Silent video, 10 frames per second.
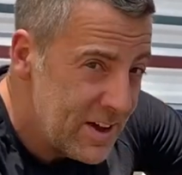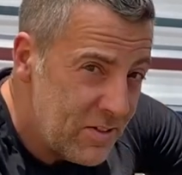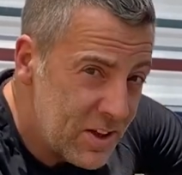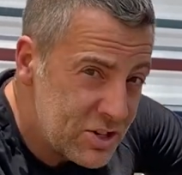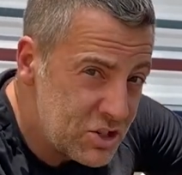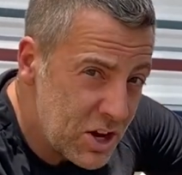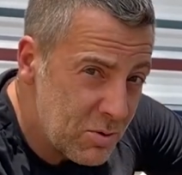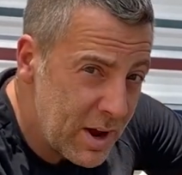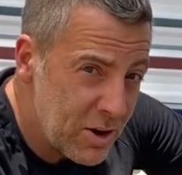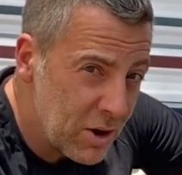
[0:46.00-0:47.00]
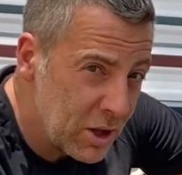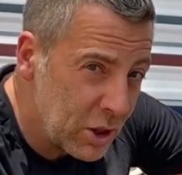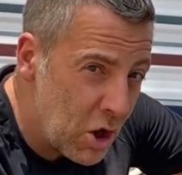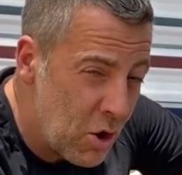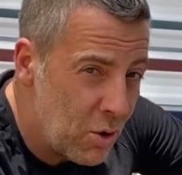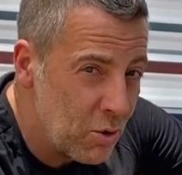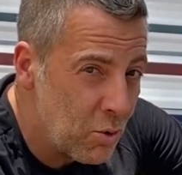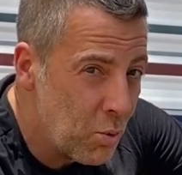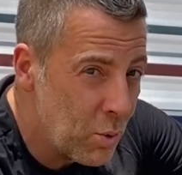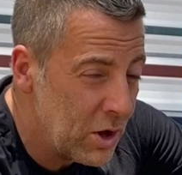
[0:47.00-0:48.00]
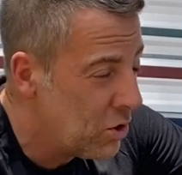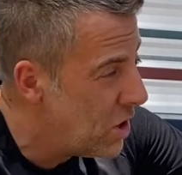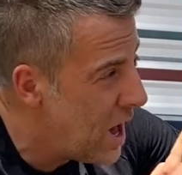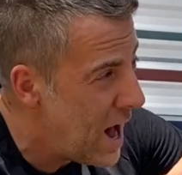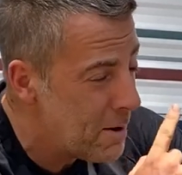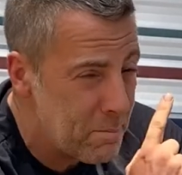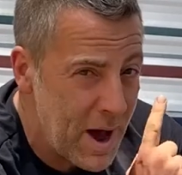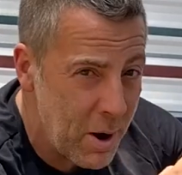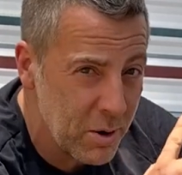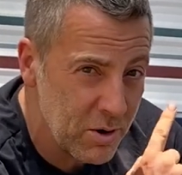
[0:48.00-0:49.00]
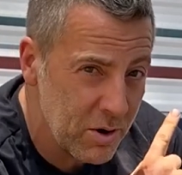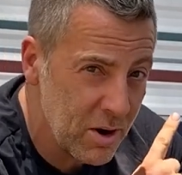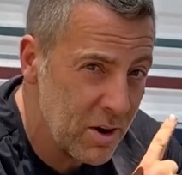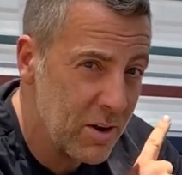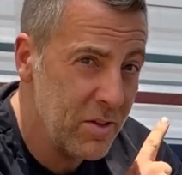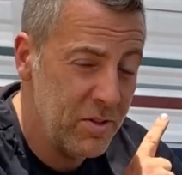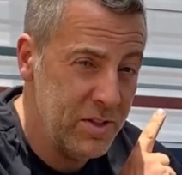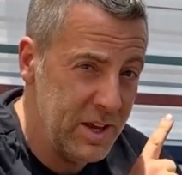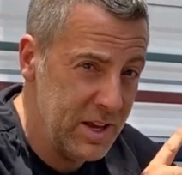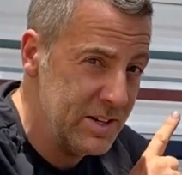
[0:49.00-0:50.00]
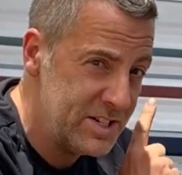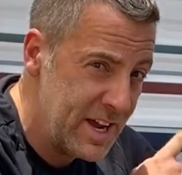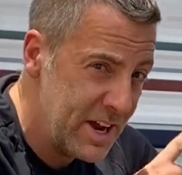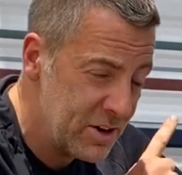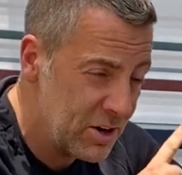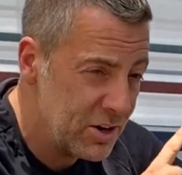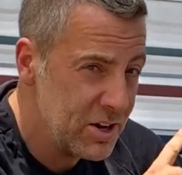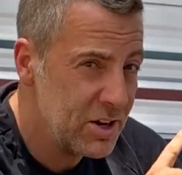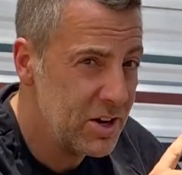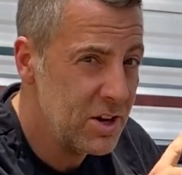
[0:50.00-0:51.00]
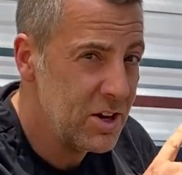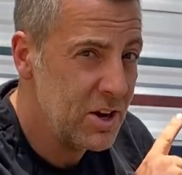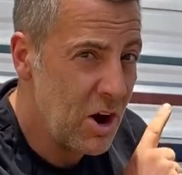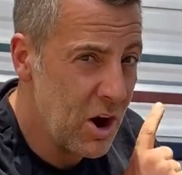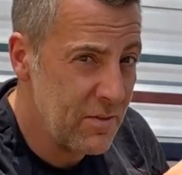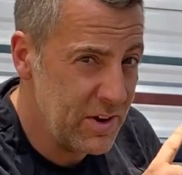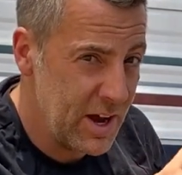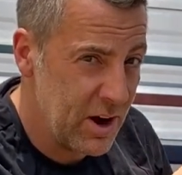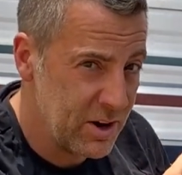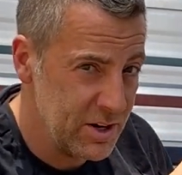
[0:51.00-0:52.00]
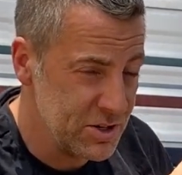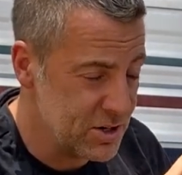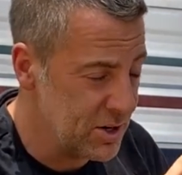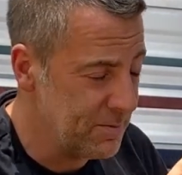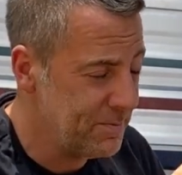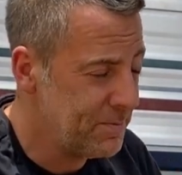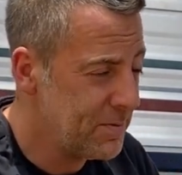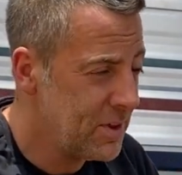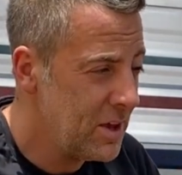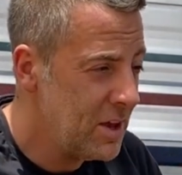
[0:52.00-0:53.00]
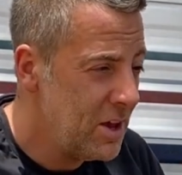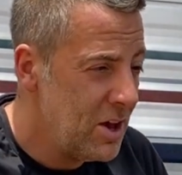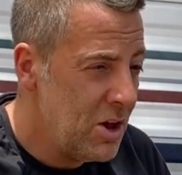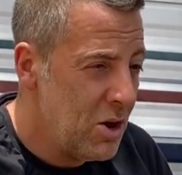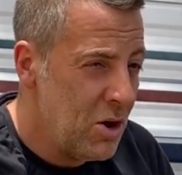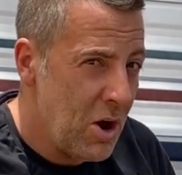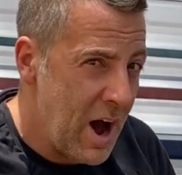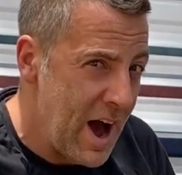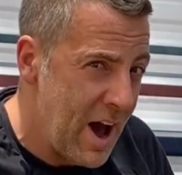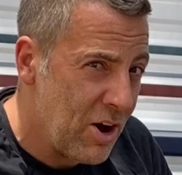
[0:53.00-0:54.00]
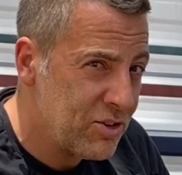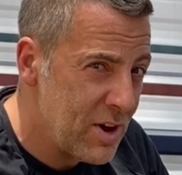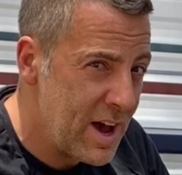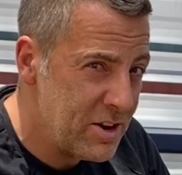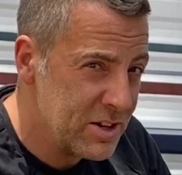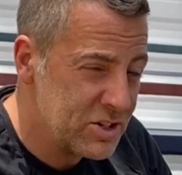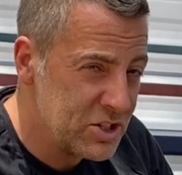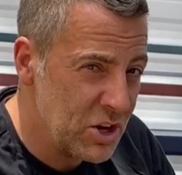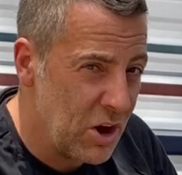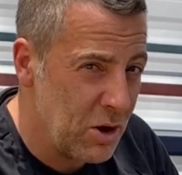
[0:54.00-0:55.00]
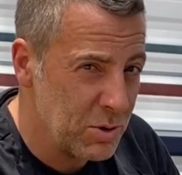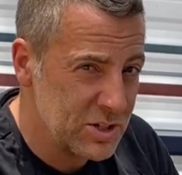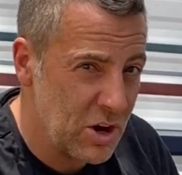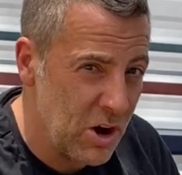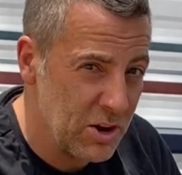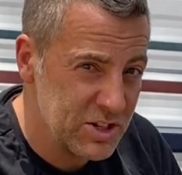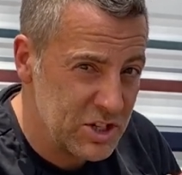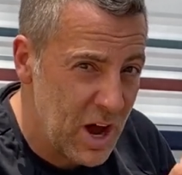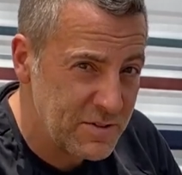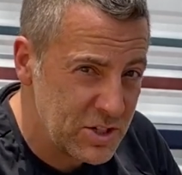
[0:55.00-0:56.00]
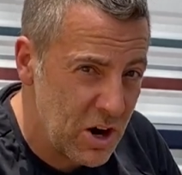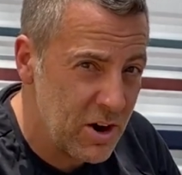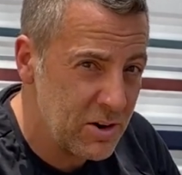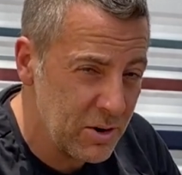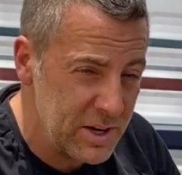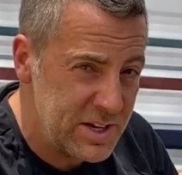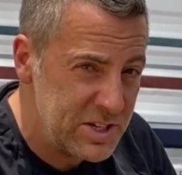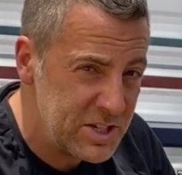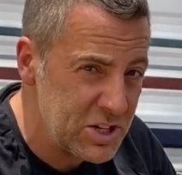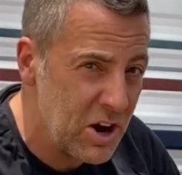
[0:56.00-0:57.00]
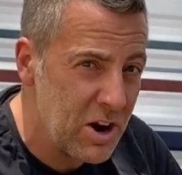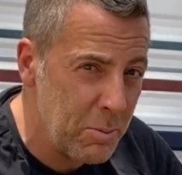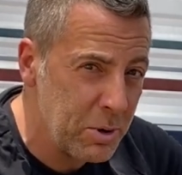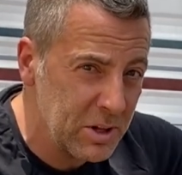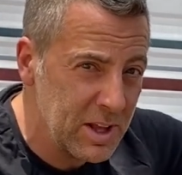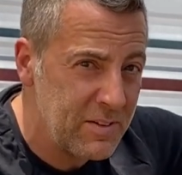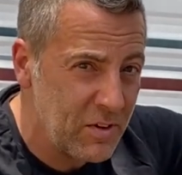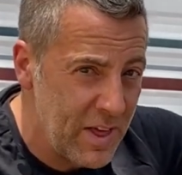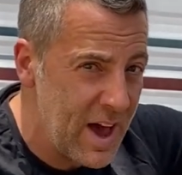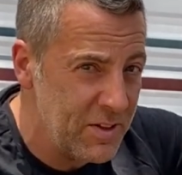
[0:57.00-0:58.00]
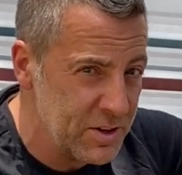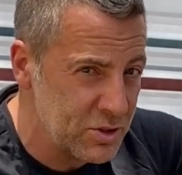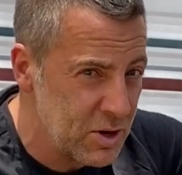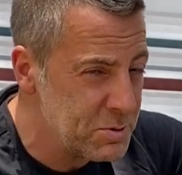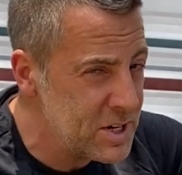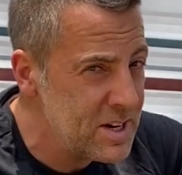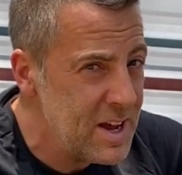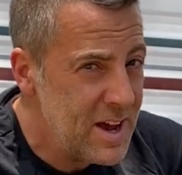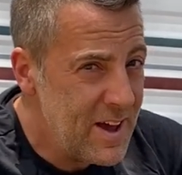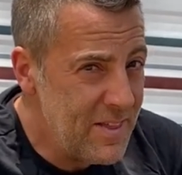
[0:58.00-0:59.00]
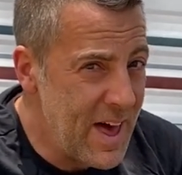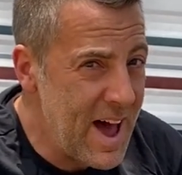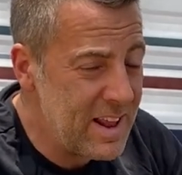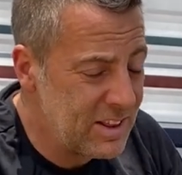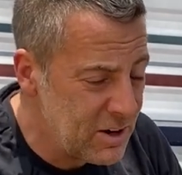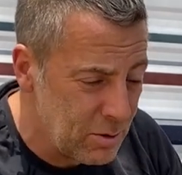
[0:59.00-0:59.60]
this generator alone will not power the standard RV air conditioner. I also had to install what's called a soft start or an easy start. I'll put a link for that in the description. That little